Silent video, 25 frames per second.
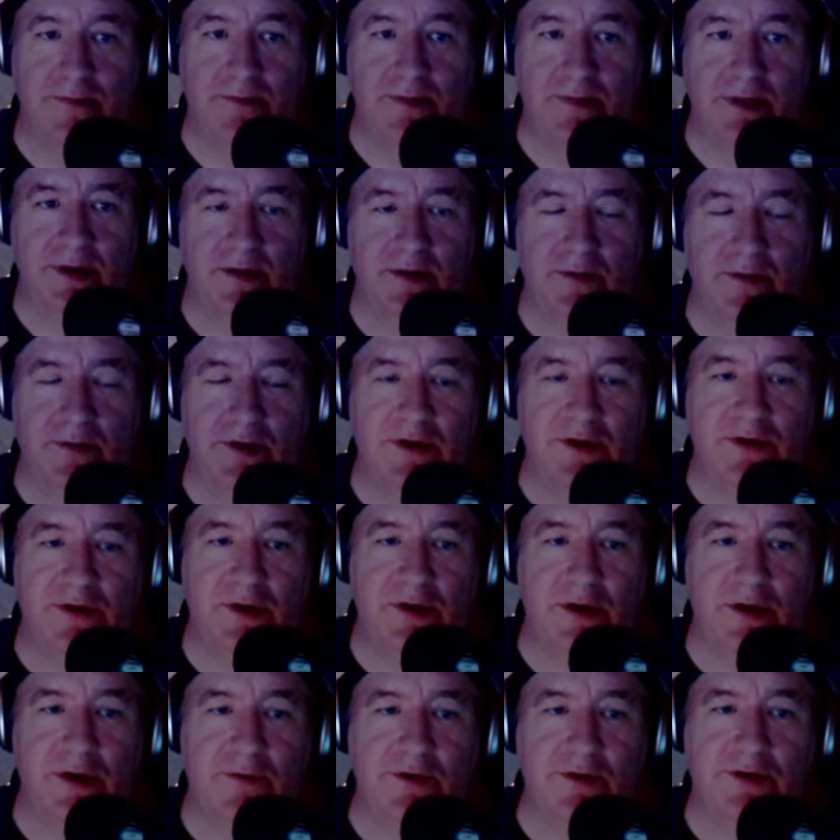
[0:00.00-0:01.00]
it
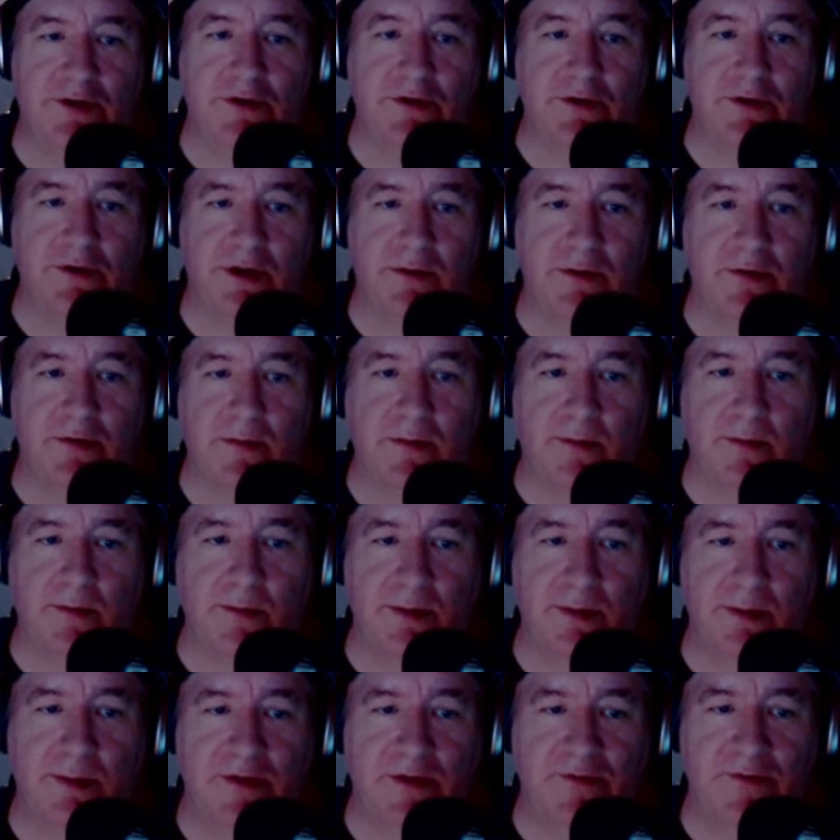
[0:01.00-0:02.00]
would certainly probably
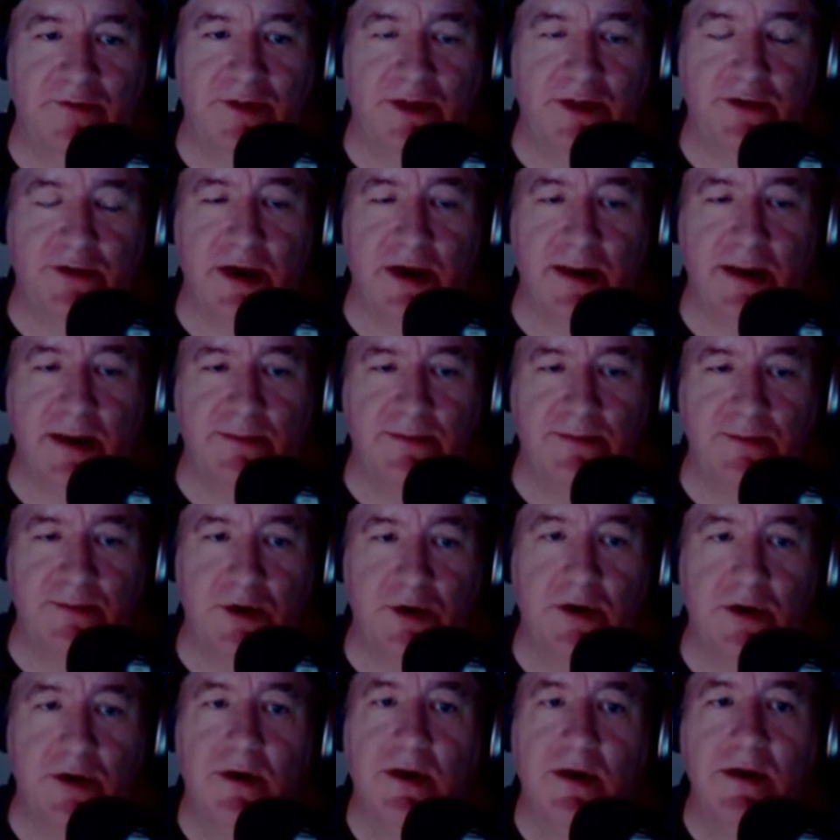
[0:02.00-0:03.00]
benefit the tribes
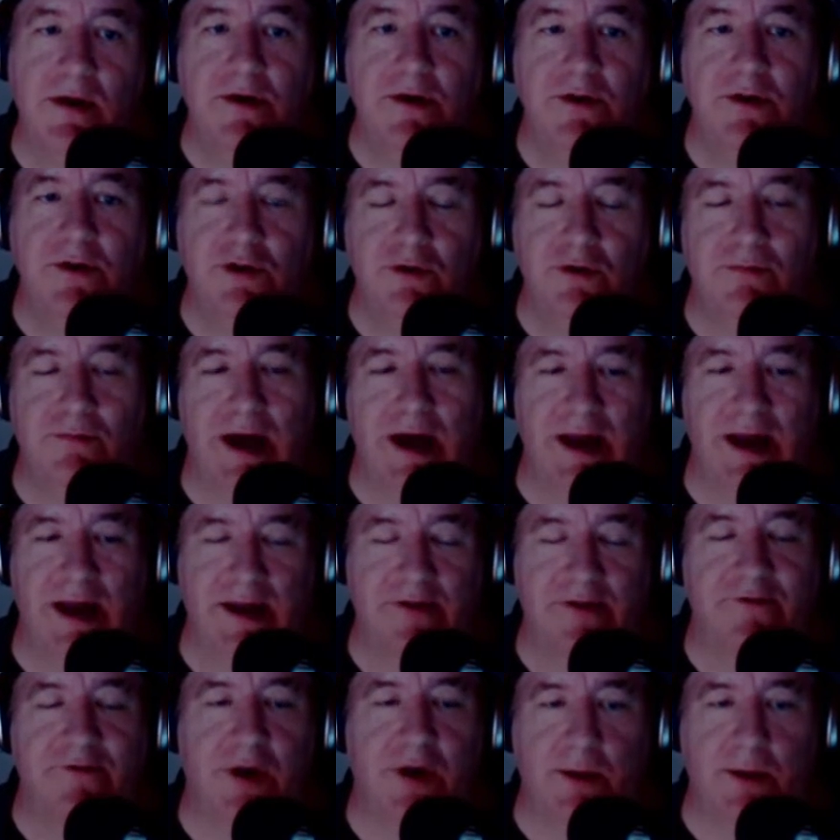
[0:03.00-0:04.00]
more to buy it
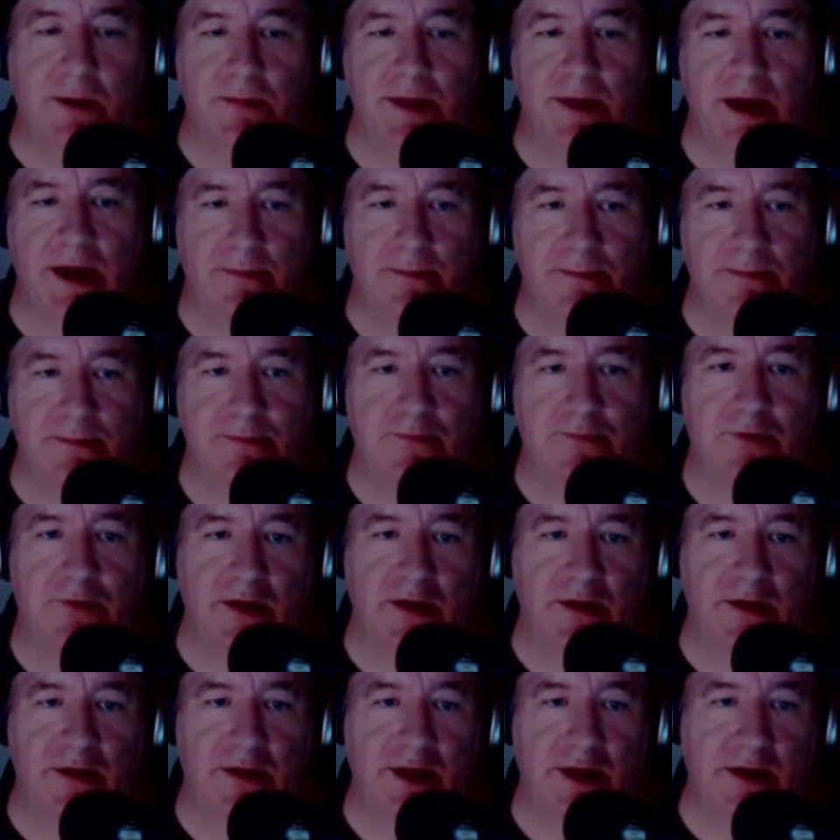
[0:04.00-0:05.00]
from them
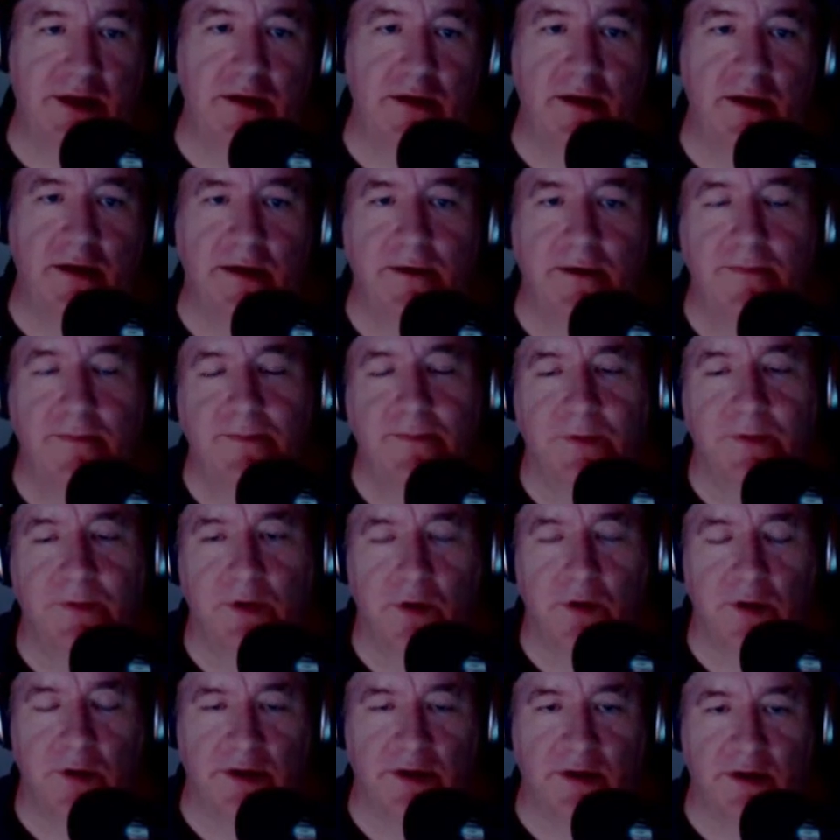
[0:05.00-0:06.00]
rather than
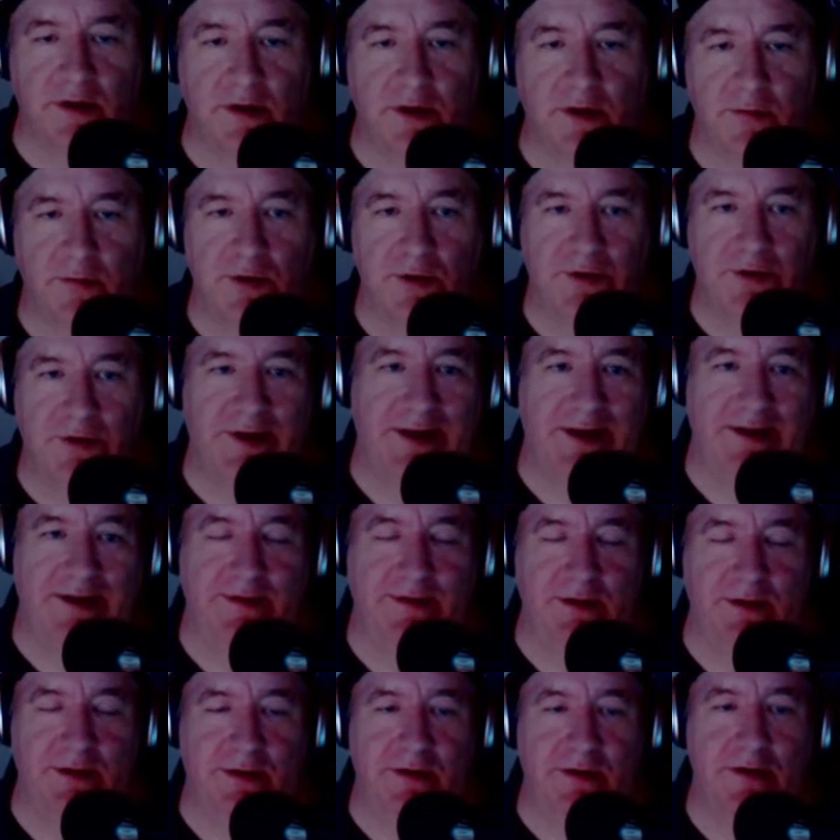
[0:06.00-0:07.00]
going to little boutiques
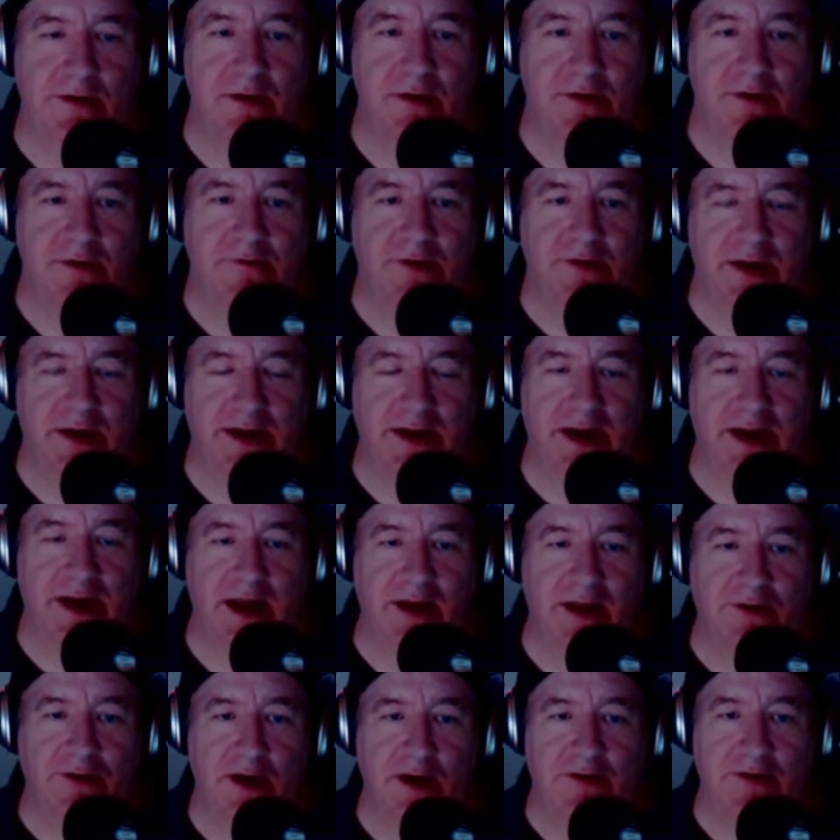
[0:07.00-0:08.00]
and finding
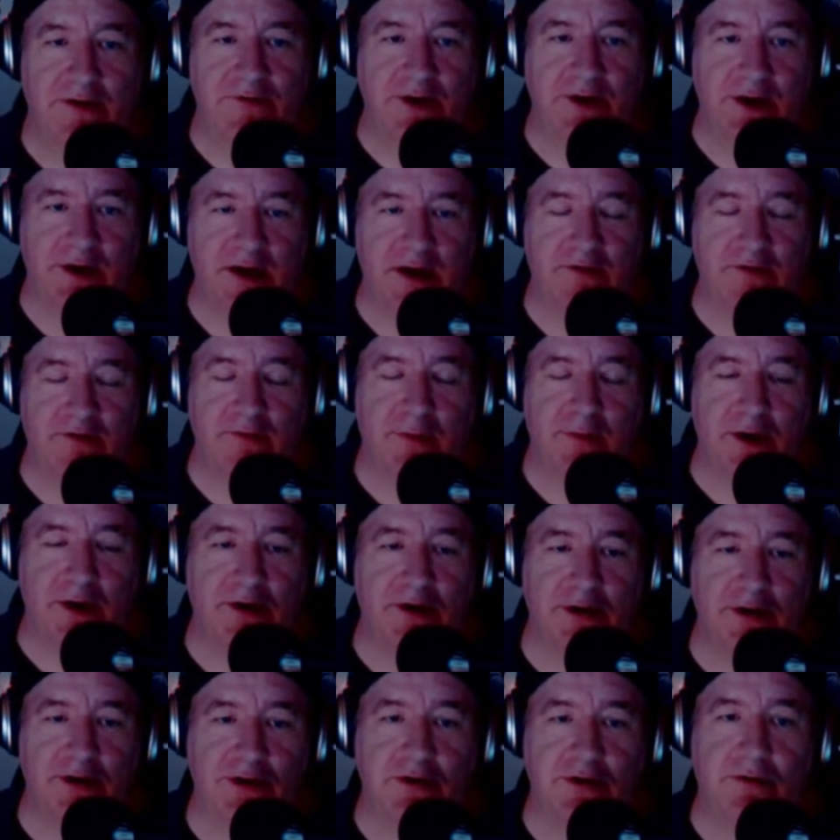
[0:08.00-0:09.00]
handcrafted Native
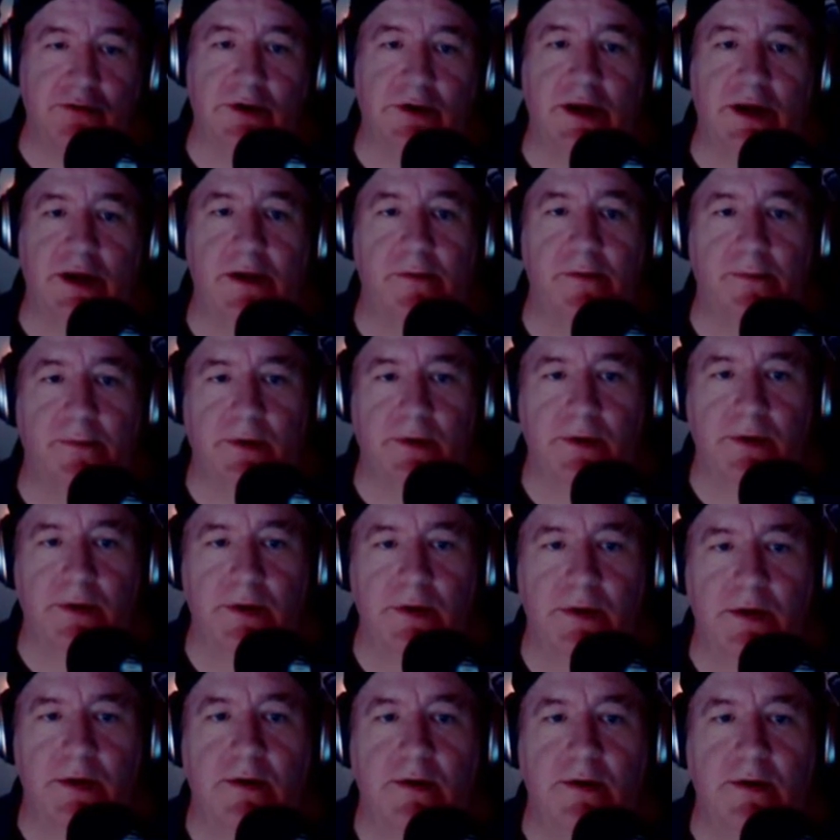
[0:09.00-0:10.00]
American jewelry.
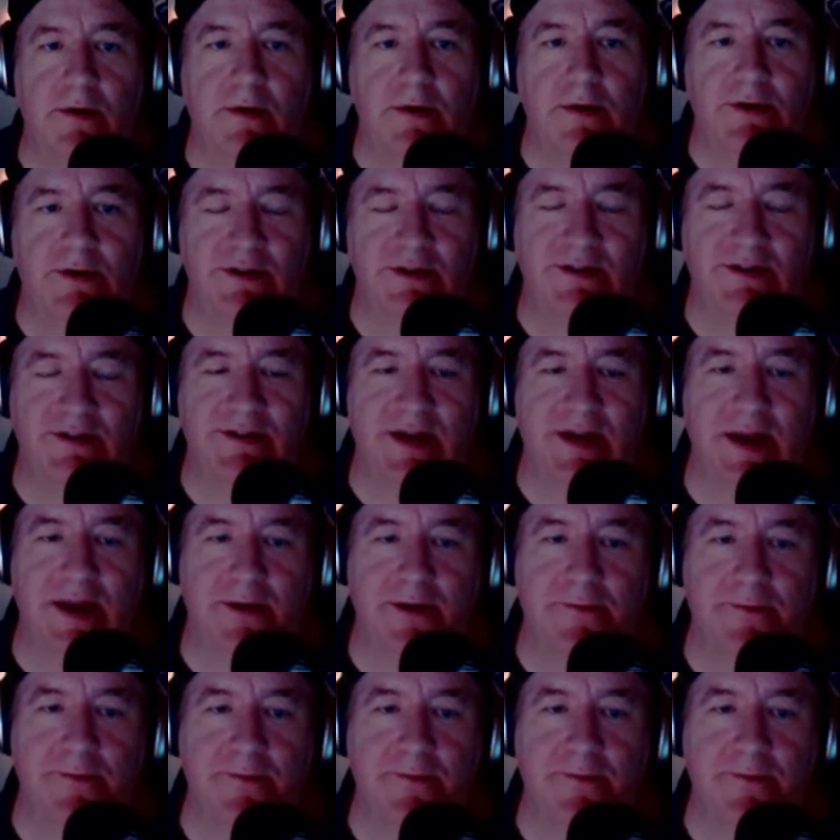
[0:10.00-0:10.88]
Just saying.